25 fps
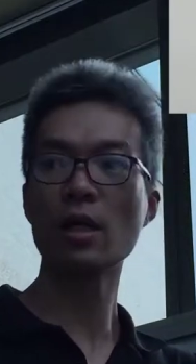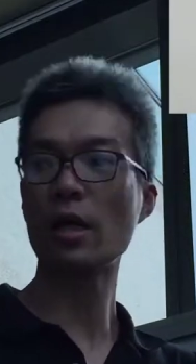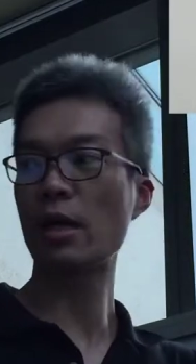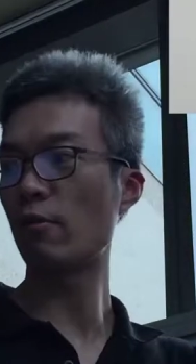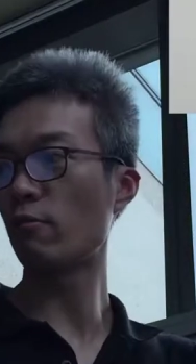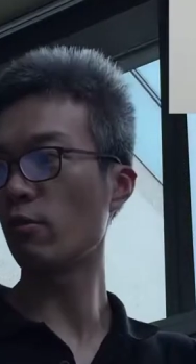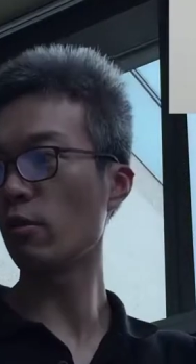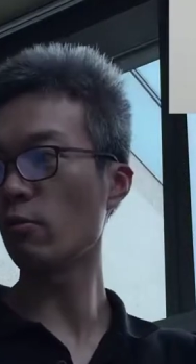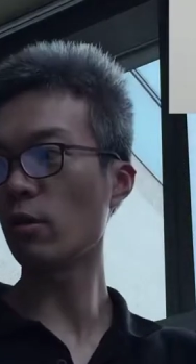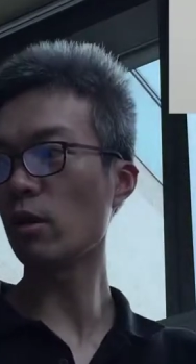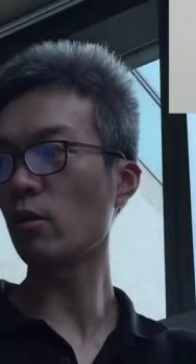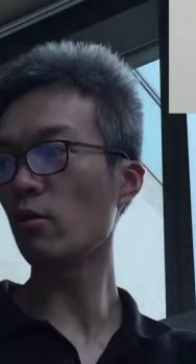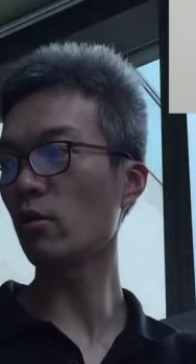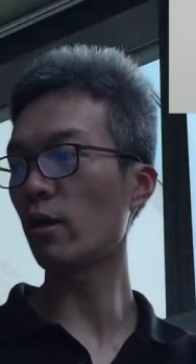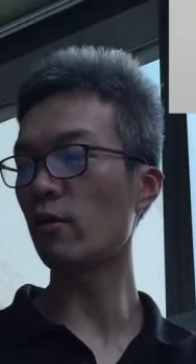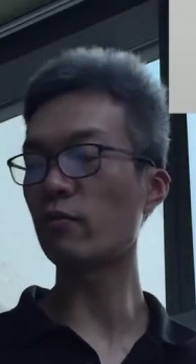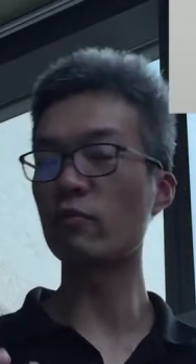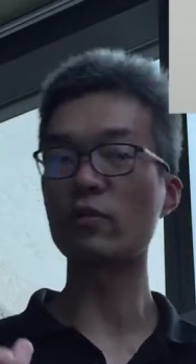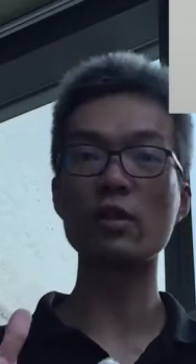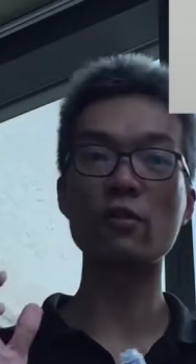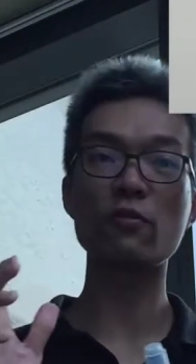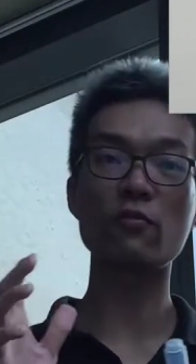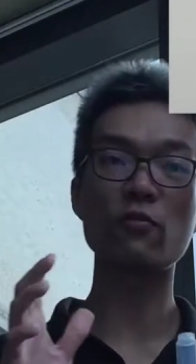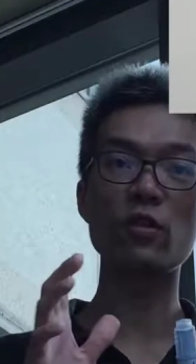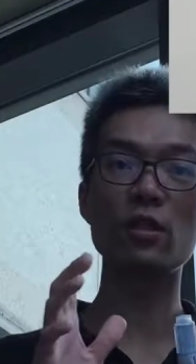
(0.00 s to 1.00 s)
Everyone will
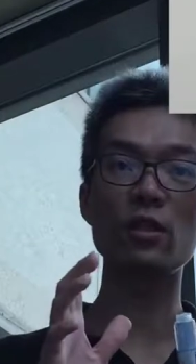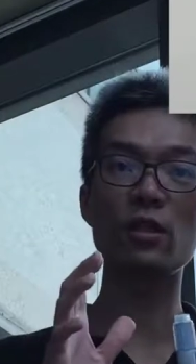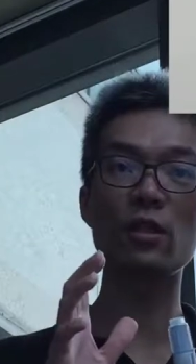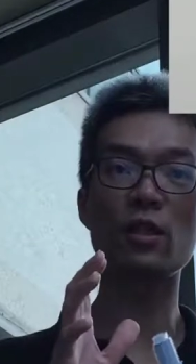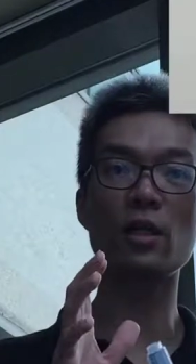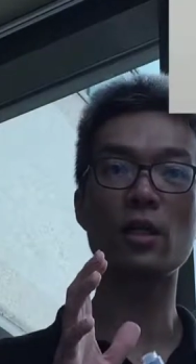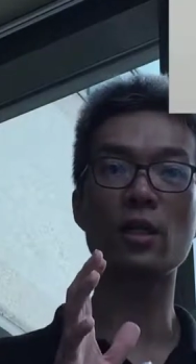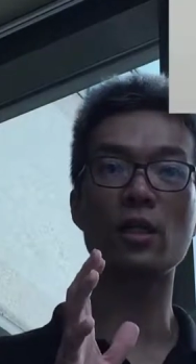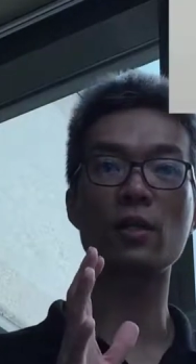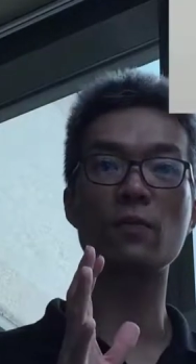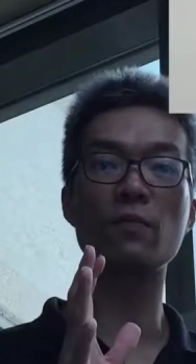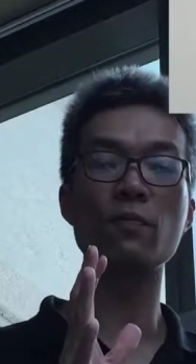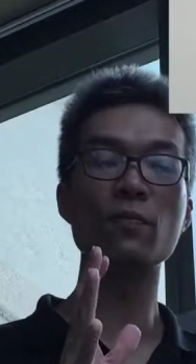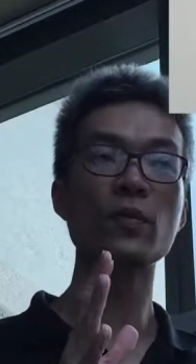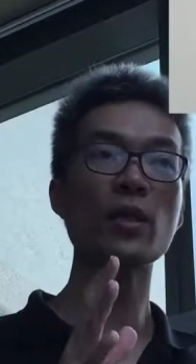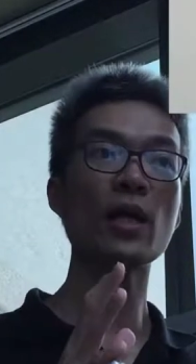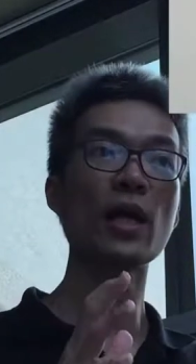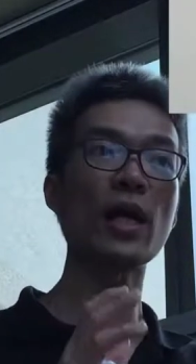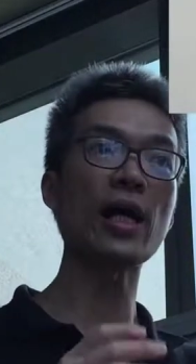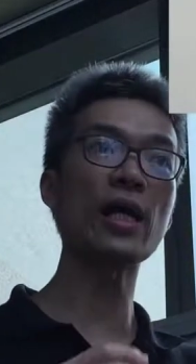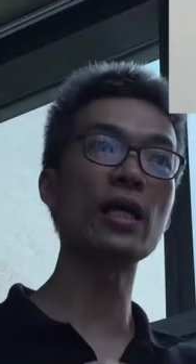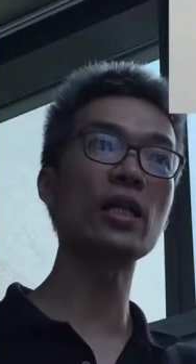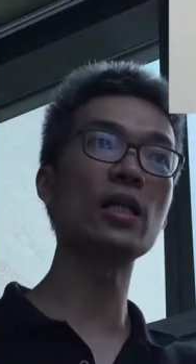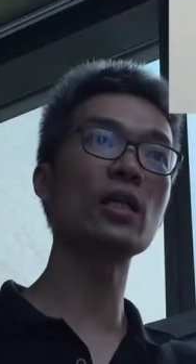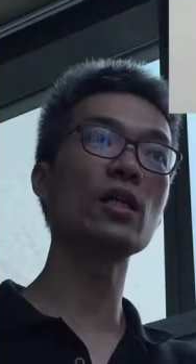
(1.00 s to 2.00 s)
have different uh,
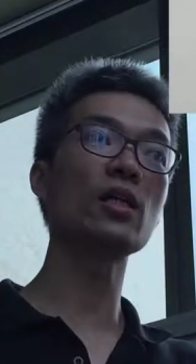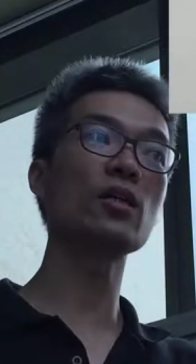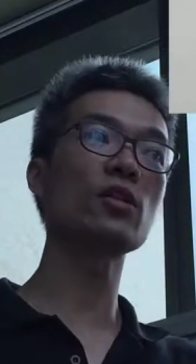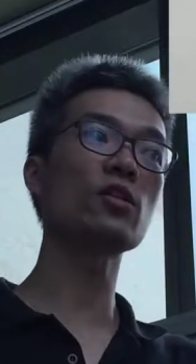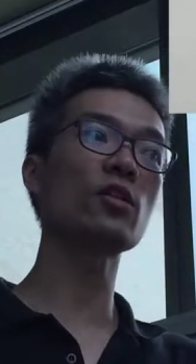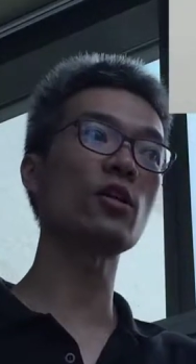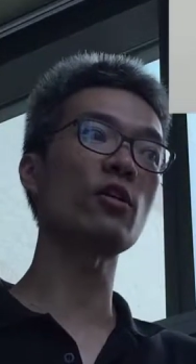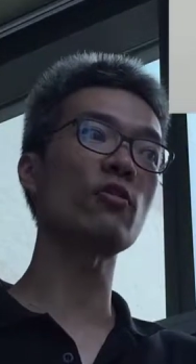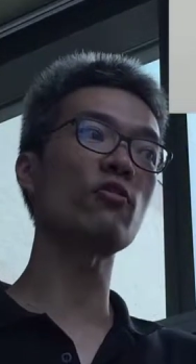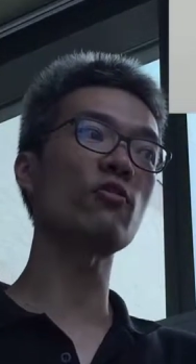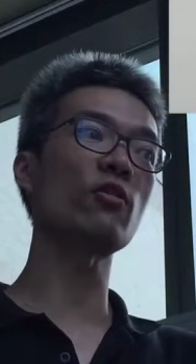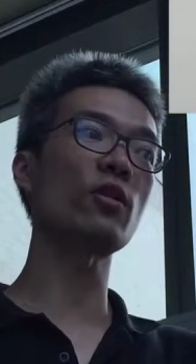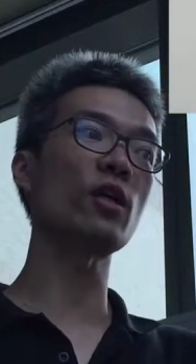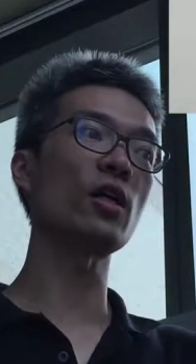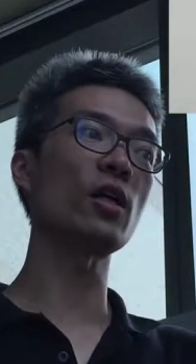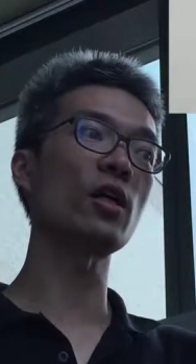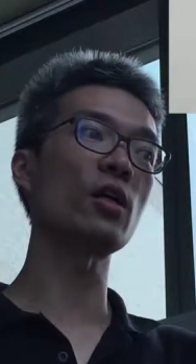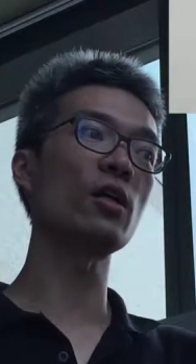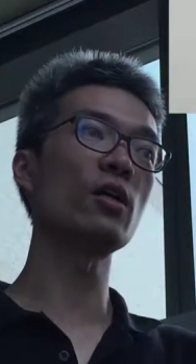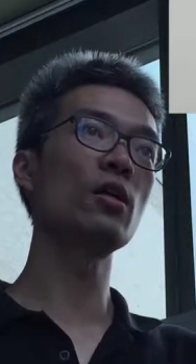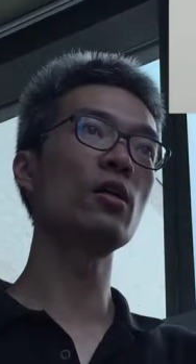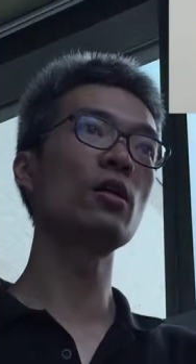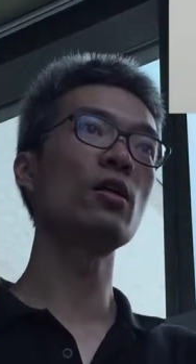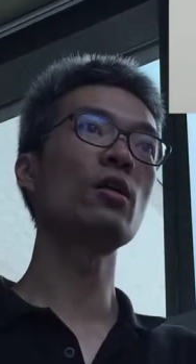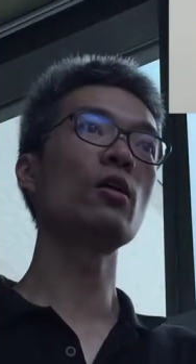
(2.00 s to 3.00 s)
ideas of
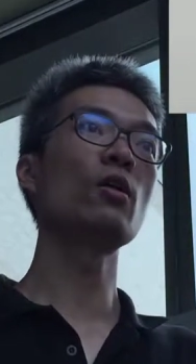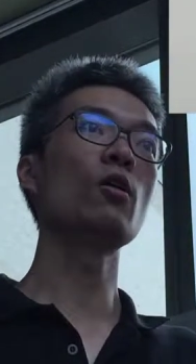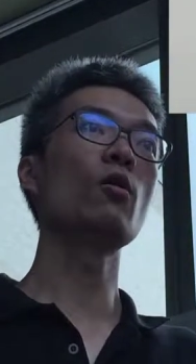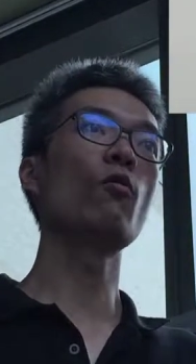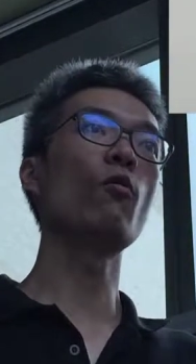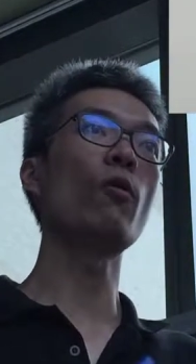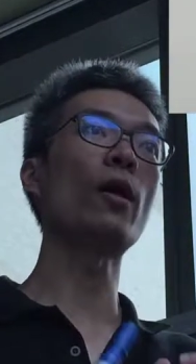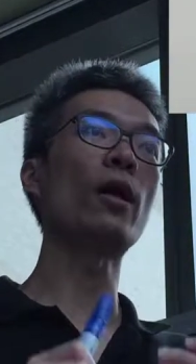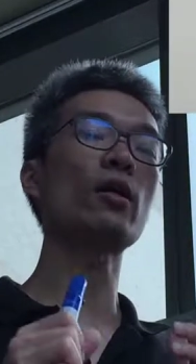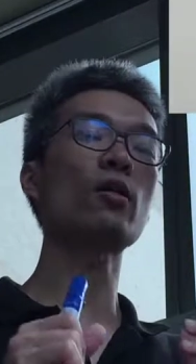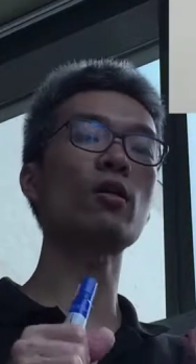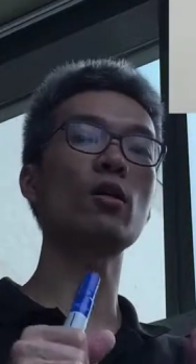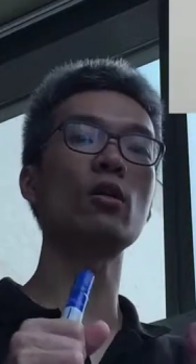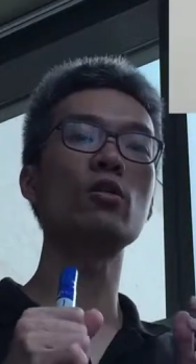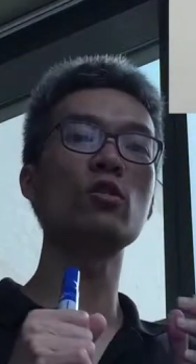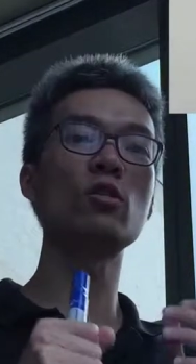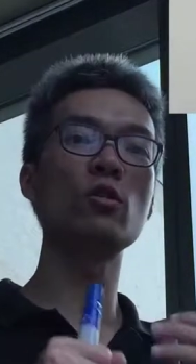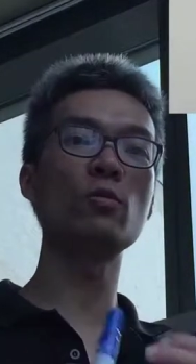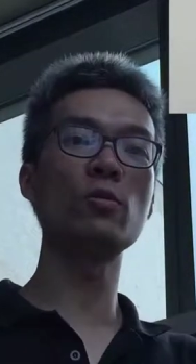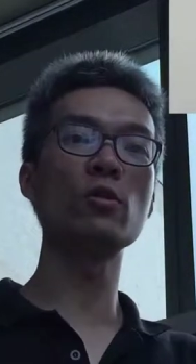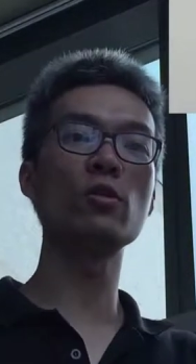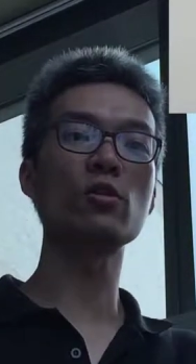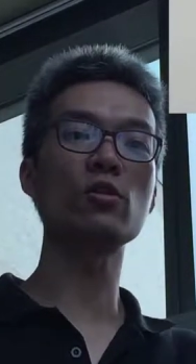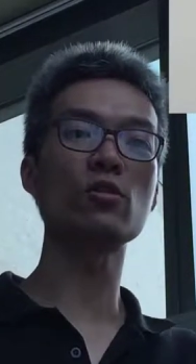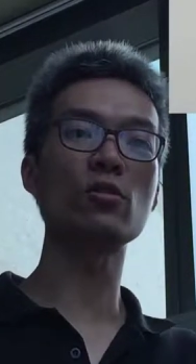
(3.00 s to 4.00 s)
uh, what
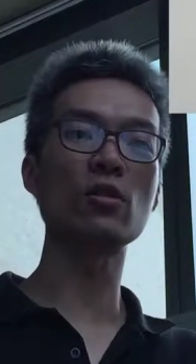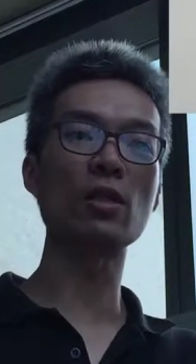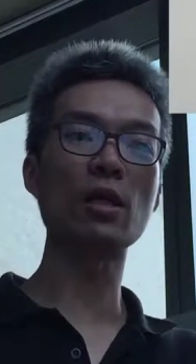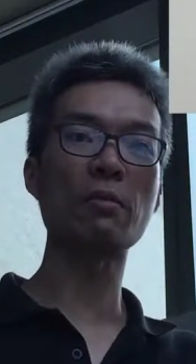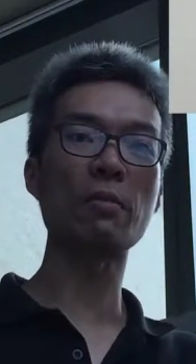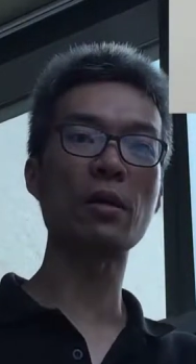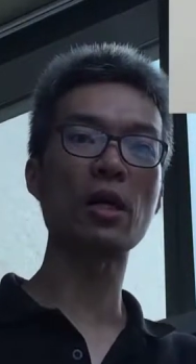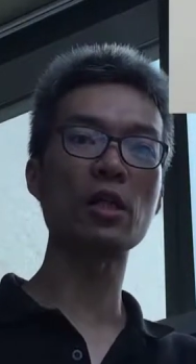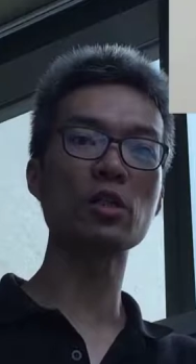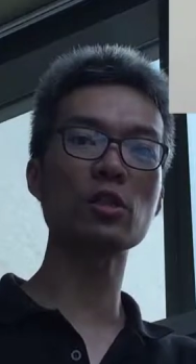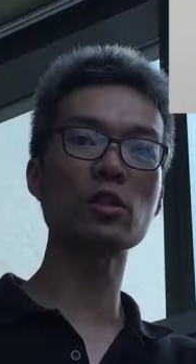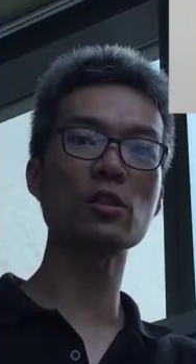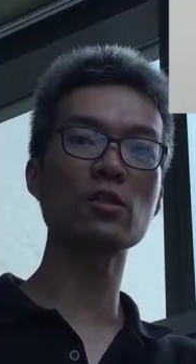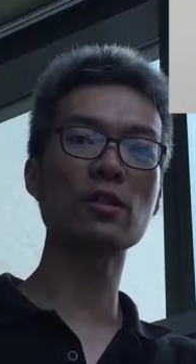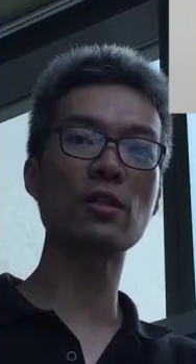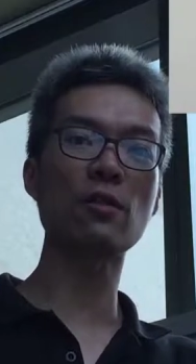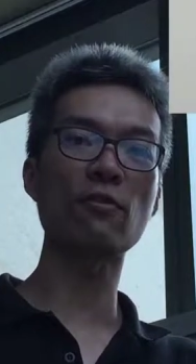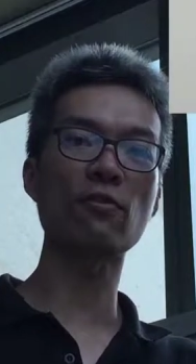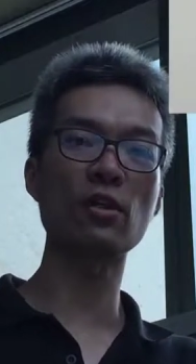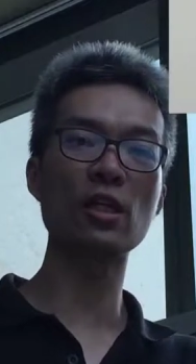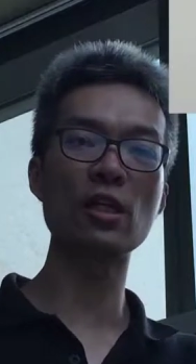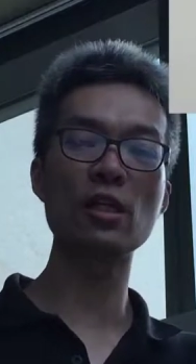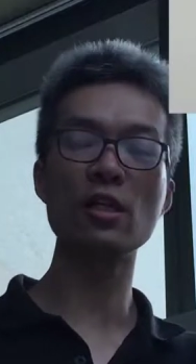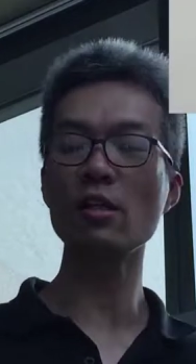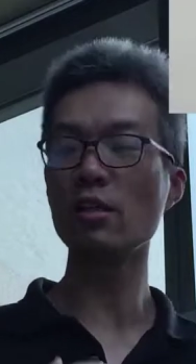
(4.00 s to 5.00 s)
contributes to the margin of
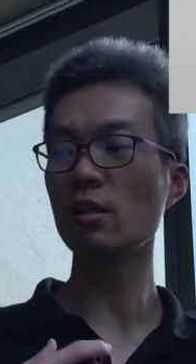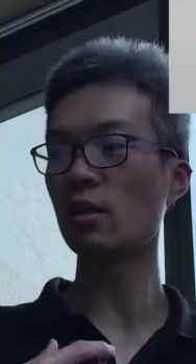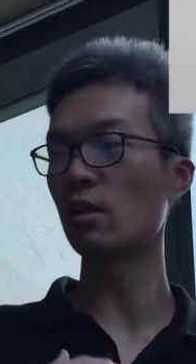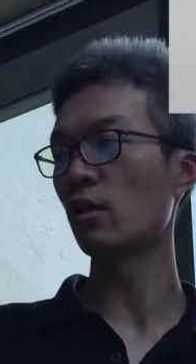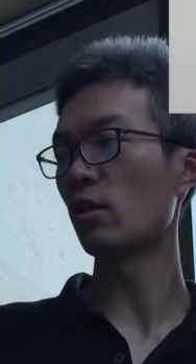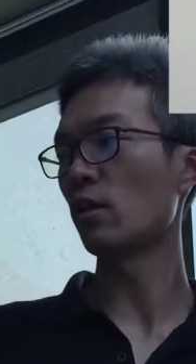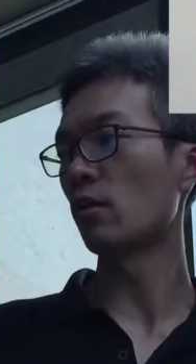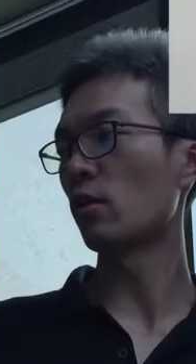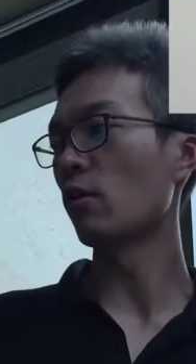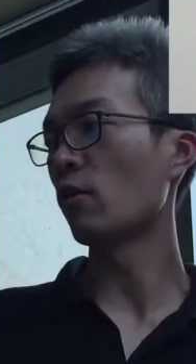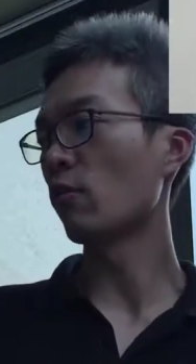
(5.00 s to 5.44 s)
safety.